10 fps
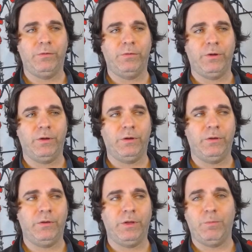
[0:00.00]

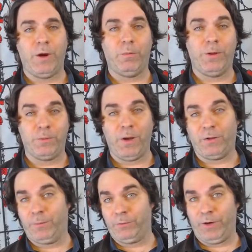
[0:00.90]
the Powered by the
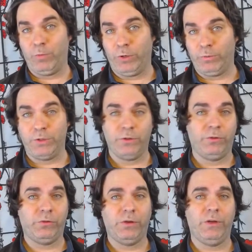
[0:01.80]
Apocalypse framework, which
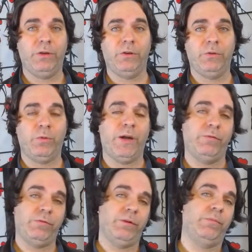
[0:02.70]
is
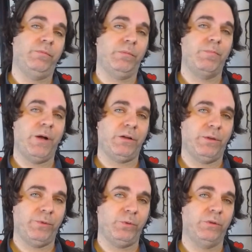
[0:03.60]
derived from
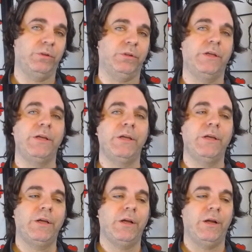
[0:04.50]
Apocalypse World
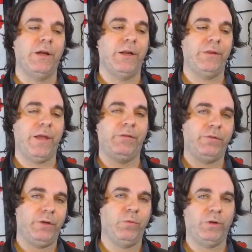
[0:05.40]
in that
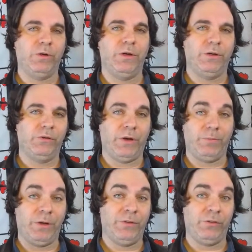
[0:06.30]
framework
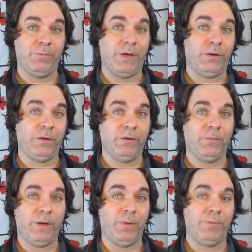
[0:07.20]
designed by Vincent Baker,
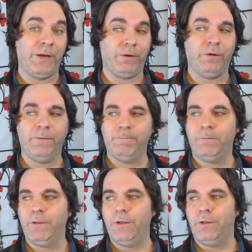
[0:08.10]
Megway Baker.
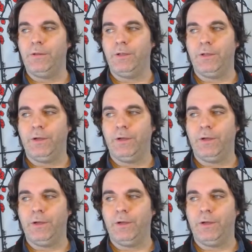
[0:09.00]
The